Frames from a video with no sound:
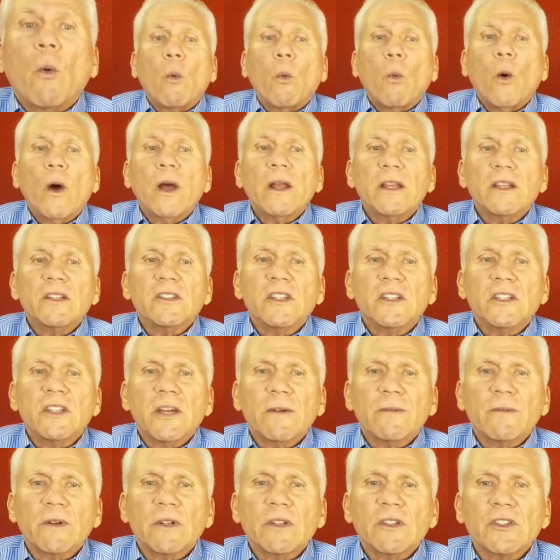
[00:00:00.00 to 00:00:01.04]
What is the
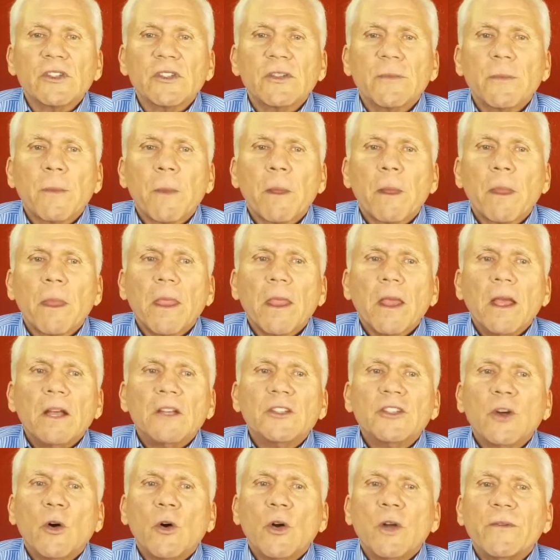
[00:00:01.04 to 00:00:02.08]
difference?
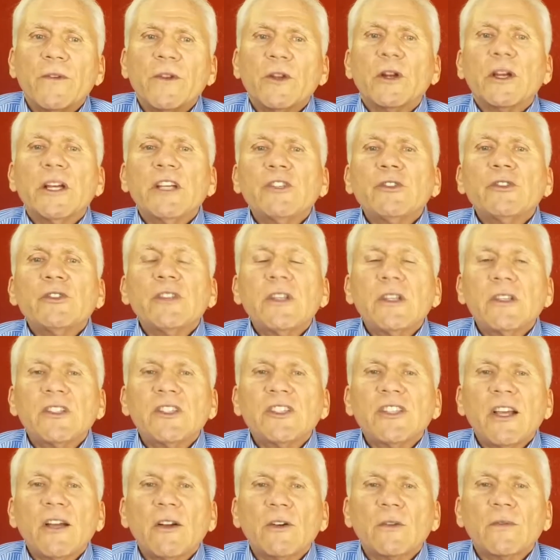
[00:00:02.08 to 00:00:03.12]
So if you're interested in
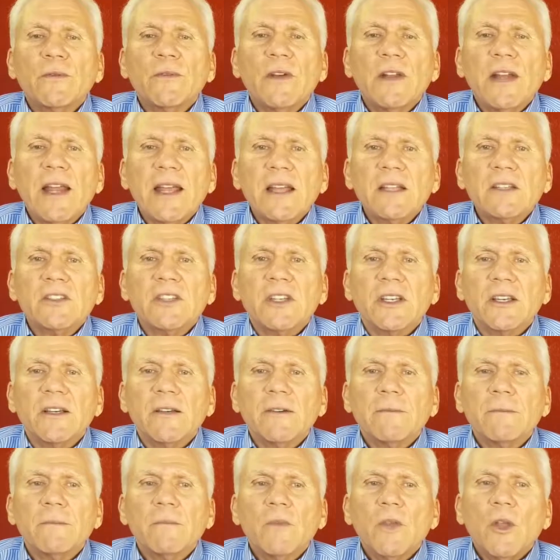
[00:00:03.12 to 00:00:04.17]
seller financing,
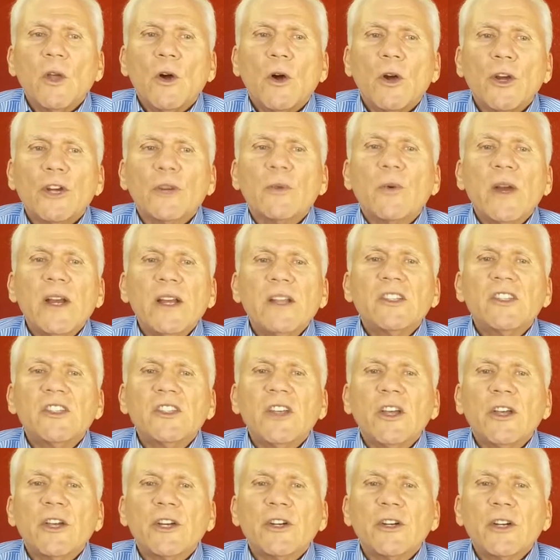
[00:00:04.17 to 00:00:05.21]
or you're ready to
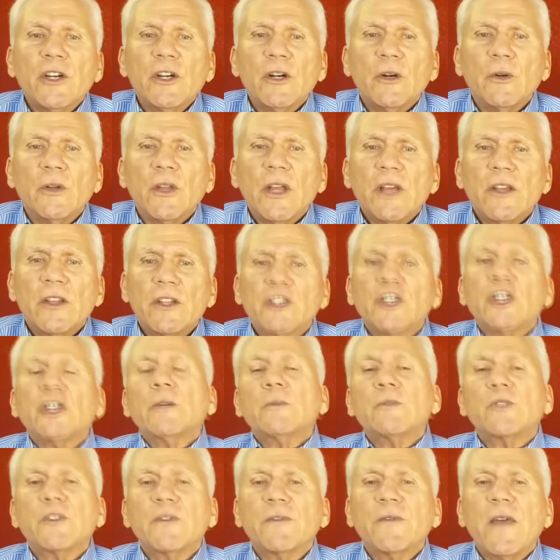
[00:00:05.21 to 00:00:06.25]
sell your note, the
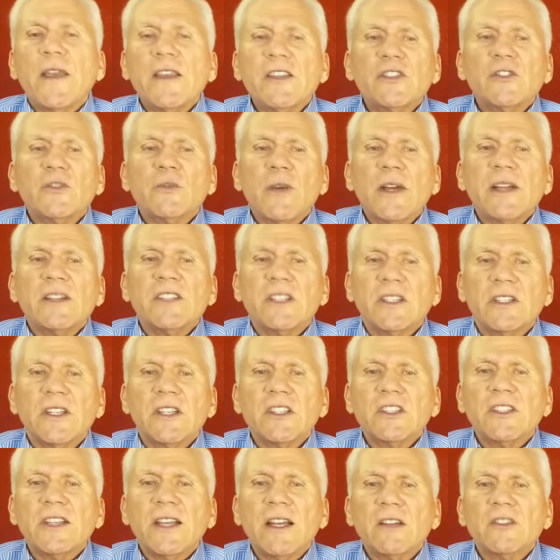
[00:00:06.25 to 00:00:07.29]
terms face rates and
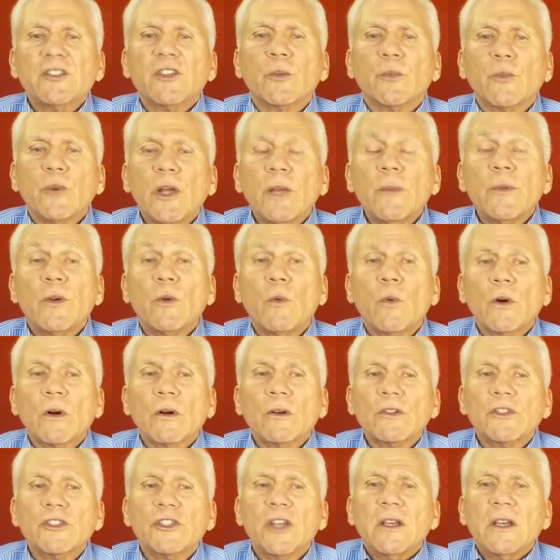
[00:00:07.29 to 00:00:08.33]
discounts are probably
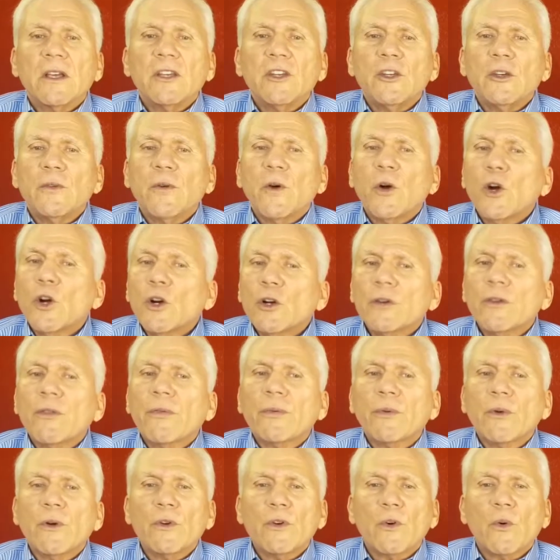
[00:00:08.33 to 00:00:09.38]
words you've heard
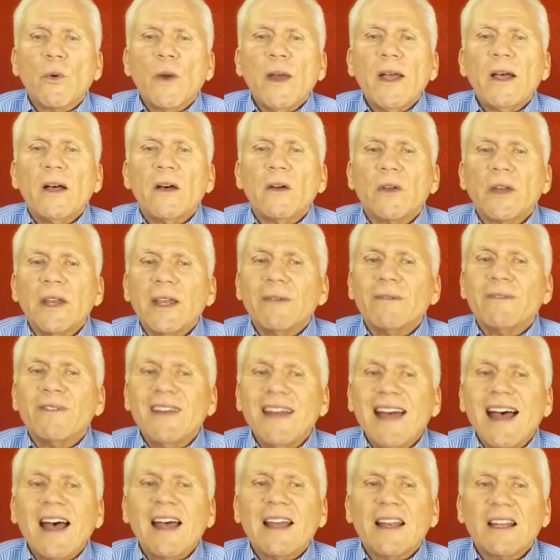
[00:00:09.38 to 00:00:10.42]
thrown around. If
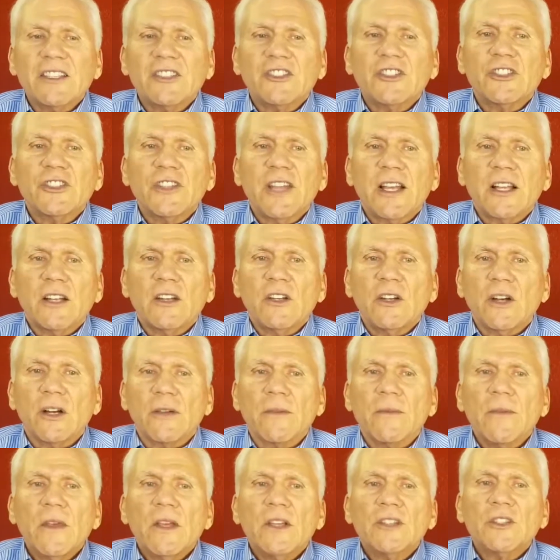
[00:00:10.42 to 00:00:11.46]
not, let's just take a
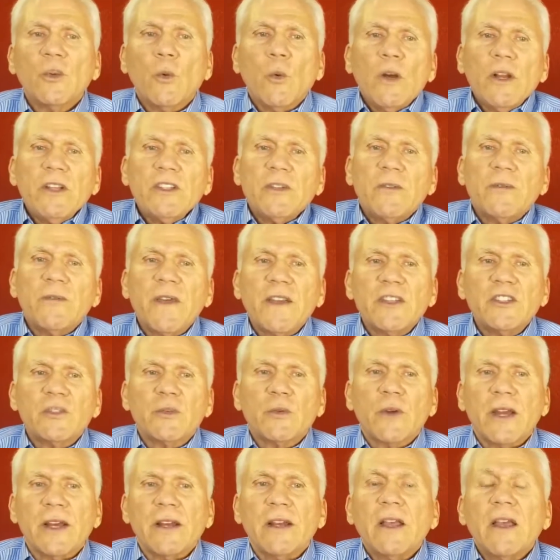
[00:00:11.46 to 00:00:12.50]
look. So what is a face
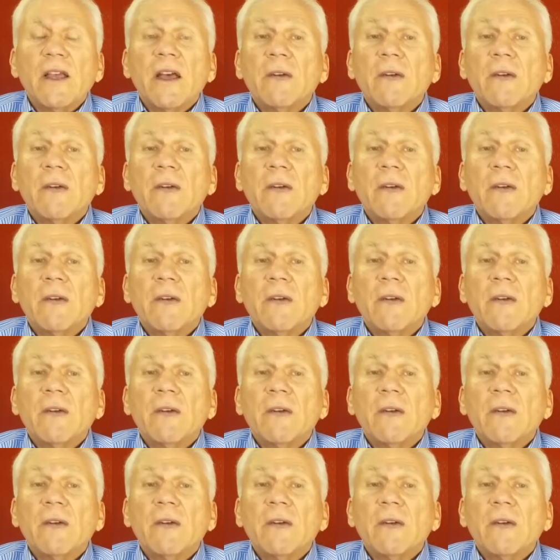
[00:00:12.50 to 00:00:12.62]
rate?